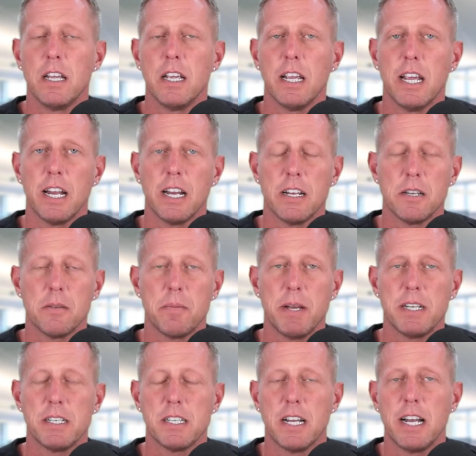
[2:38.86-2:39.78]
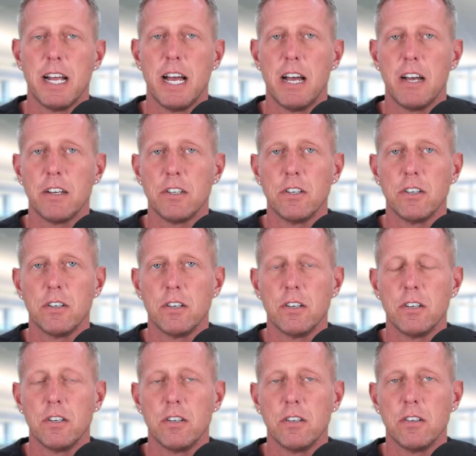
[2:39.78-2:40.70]
And it depends on how
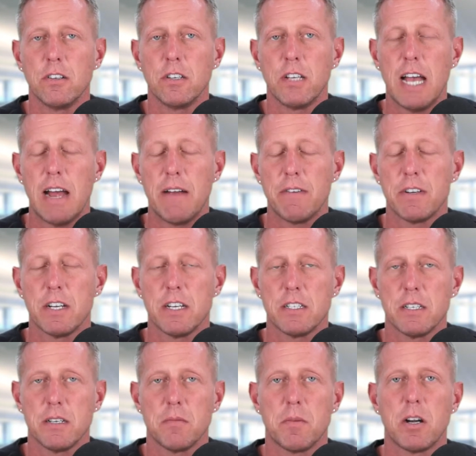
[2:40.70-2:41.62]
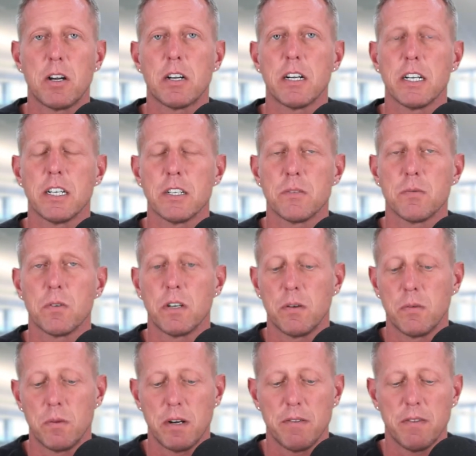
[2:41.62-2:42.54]
your advertising and marketing is
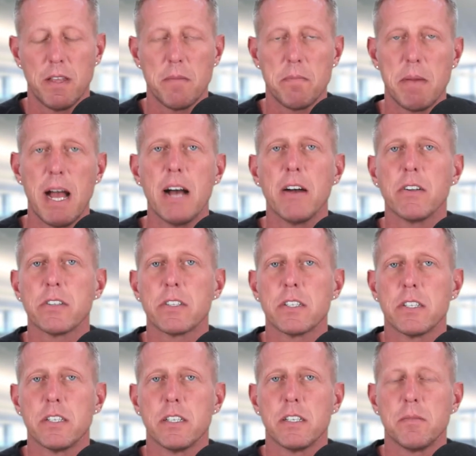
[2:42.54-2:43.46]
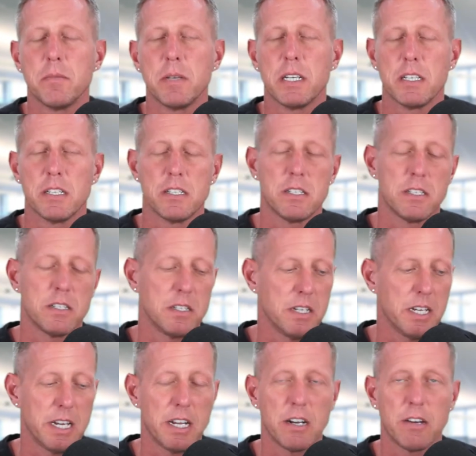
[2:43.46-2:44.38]
working. What if they bounce because
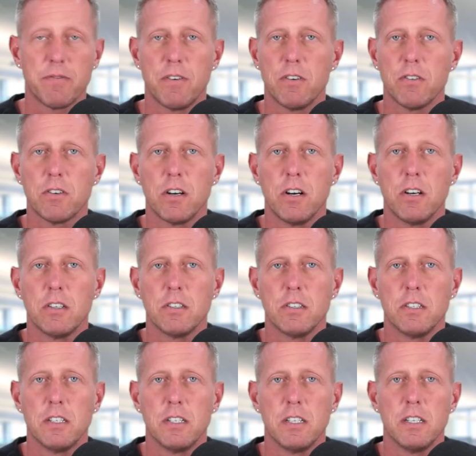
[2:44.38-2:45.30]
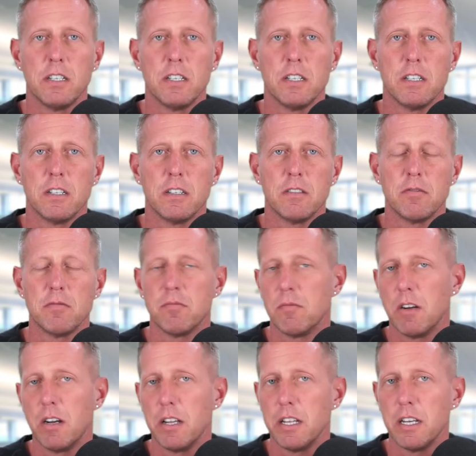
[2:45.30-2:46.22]
they get a phone call?
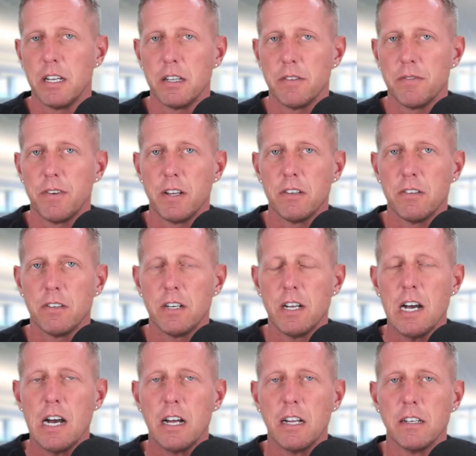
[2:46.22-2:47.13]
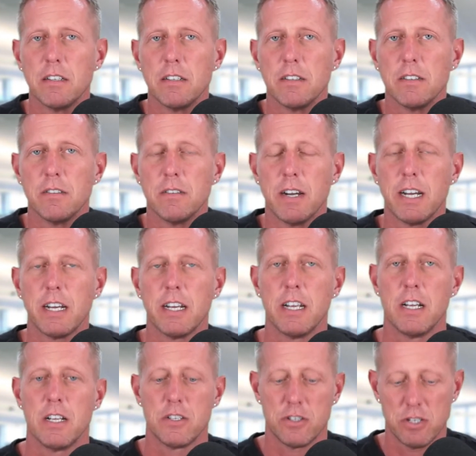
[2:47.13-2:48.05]
Are they in the funnel or not?
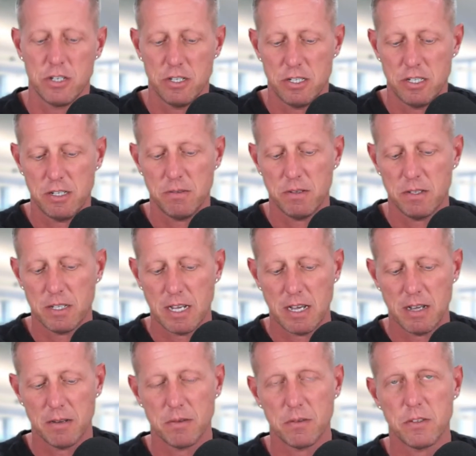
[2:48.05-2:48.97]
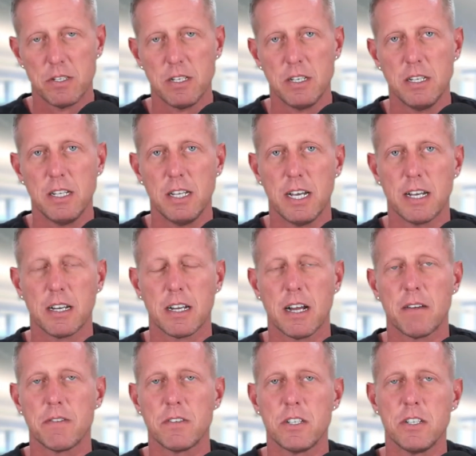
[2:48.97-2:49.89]
Right? So you see that
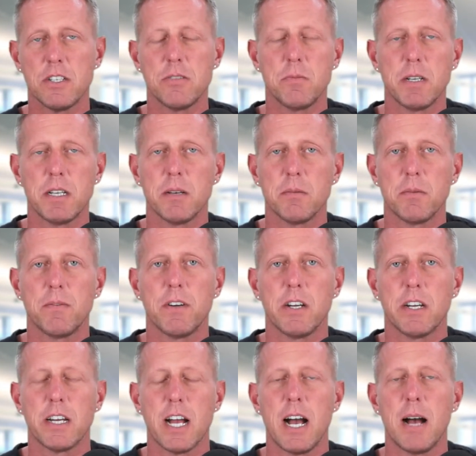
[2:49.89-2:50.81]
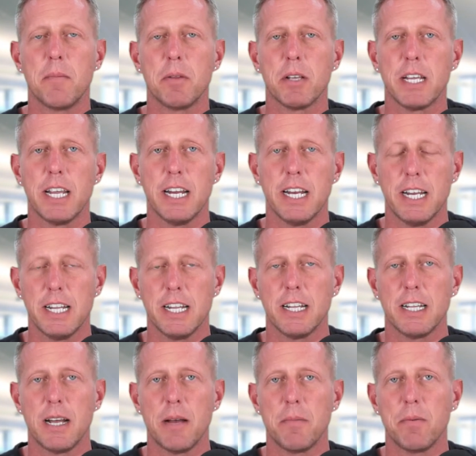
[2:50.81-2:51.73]
conversation becomes very complicated
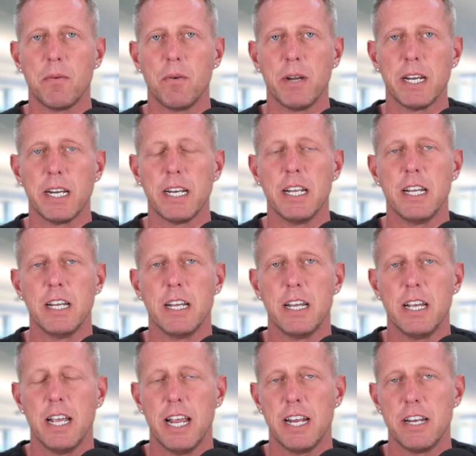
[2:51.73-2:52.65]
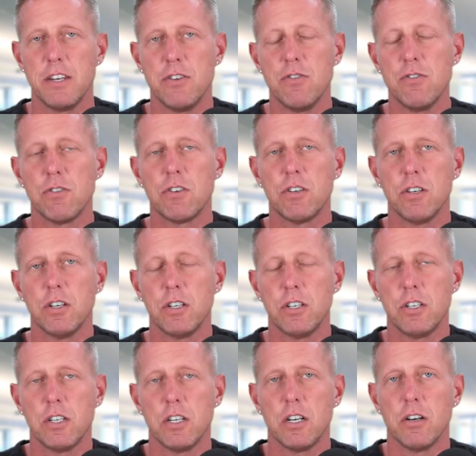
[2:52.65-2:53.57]
at that point. And you
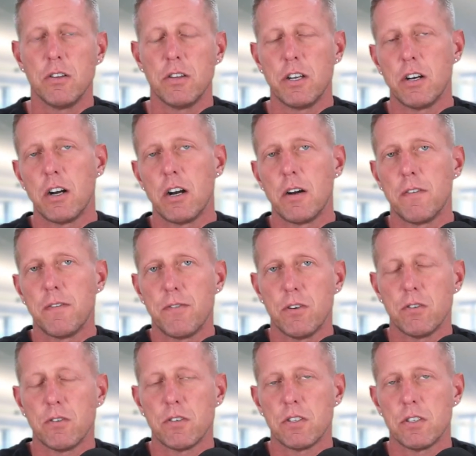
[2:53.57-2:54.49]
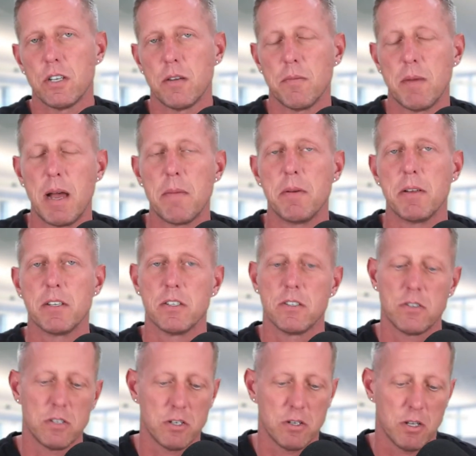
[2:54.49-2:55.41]
could, there are folks in my
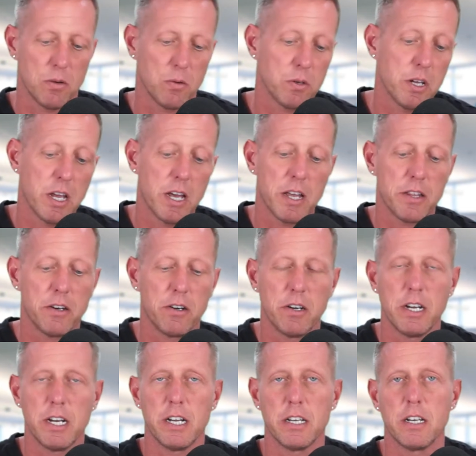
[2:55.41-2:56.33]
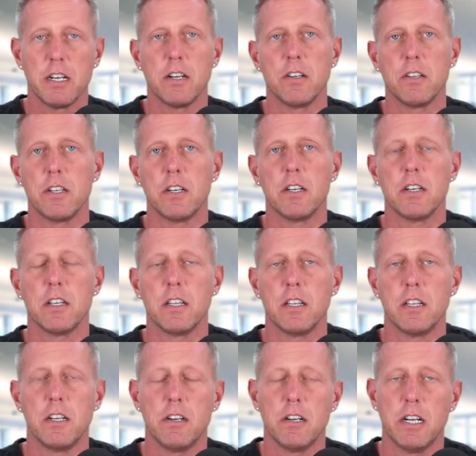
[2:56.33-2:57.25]
business that, well, yeah, they're in,
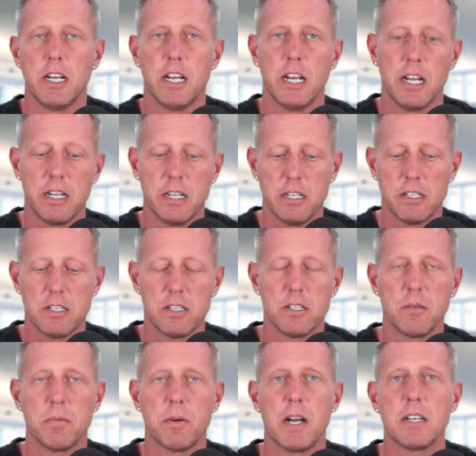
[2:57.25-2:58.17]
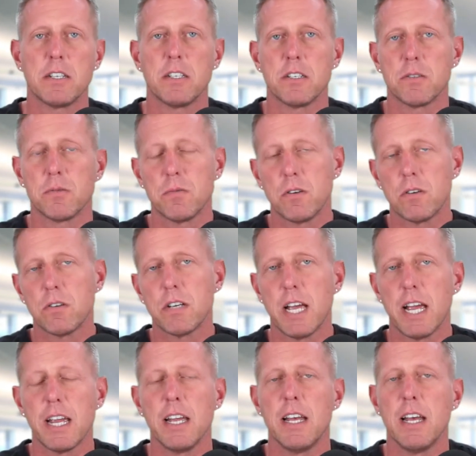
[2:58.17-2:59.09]
they're in it, and this is the process. Well,
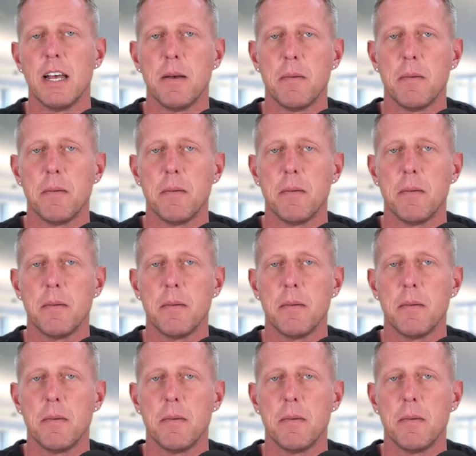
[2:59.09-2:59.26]
okay.